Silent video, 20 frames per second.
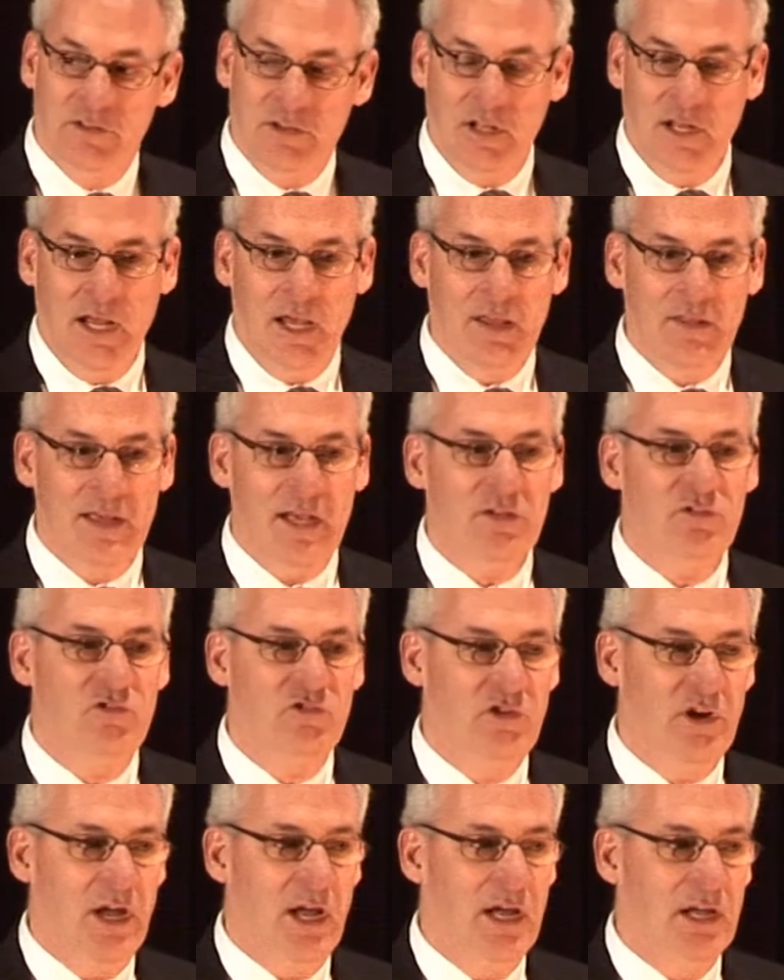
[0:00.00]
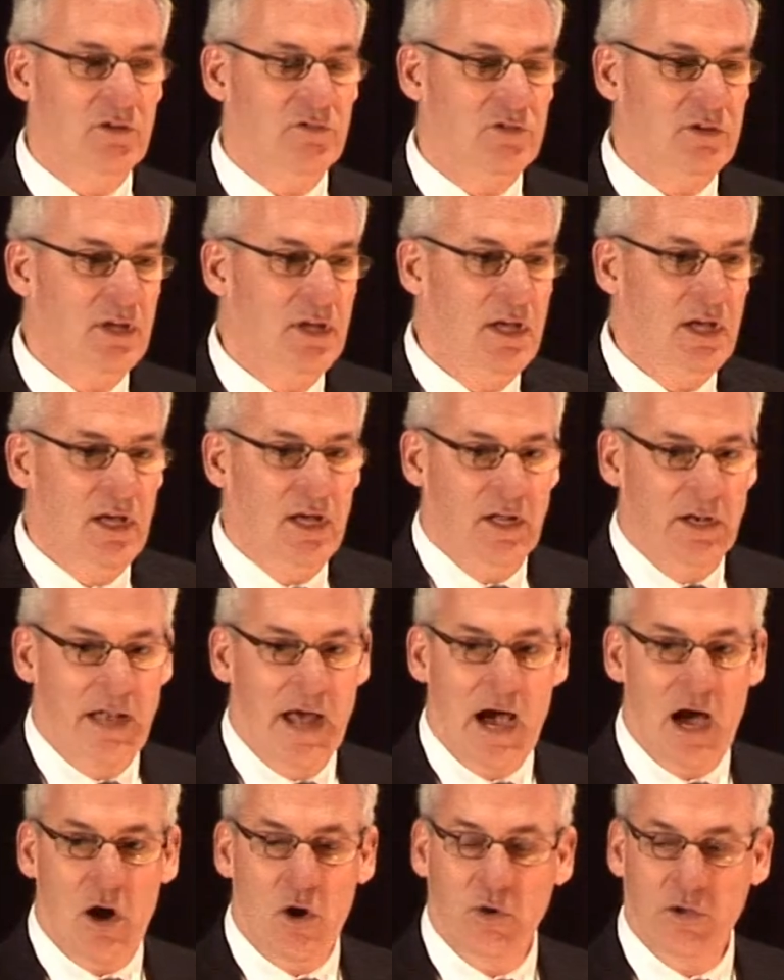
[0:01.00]
Today that's changed.
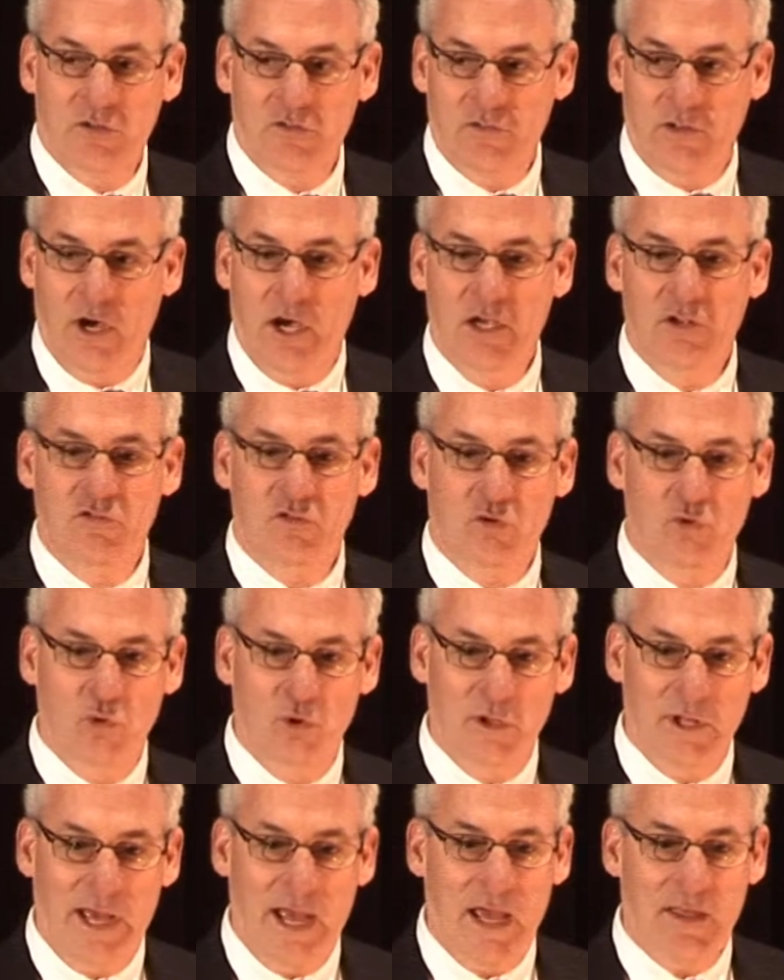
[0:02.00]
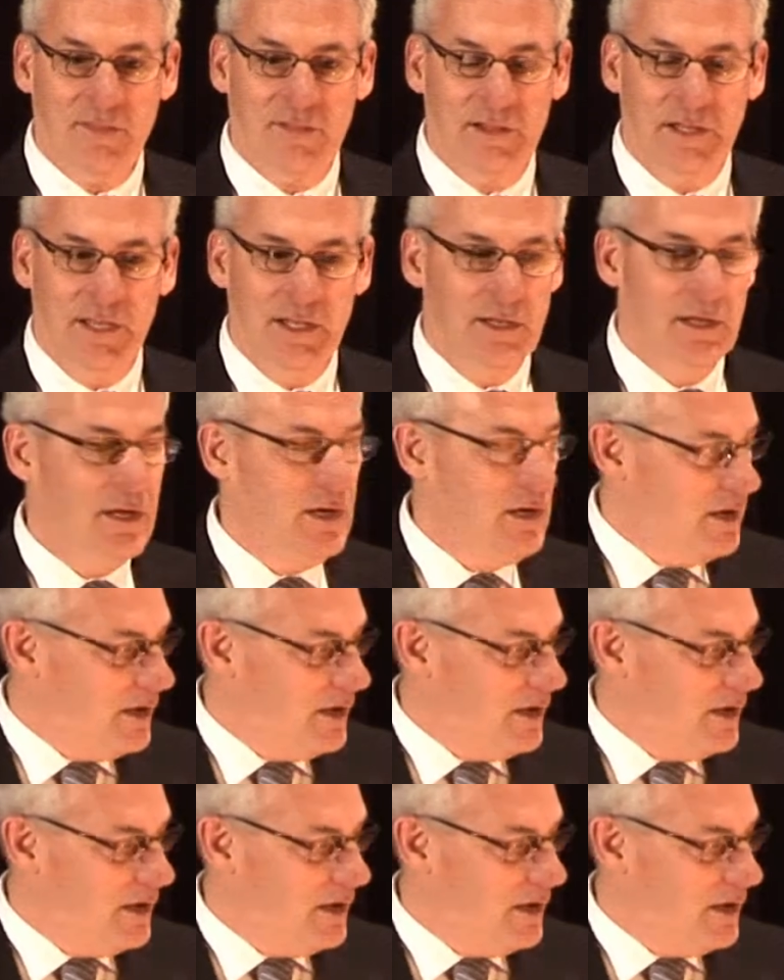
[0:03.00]
Now it's the high school athlete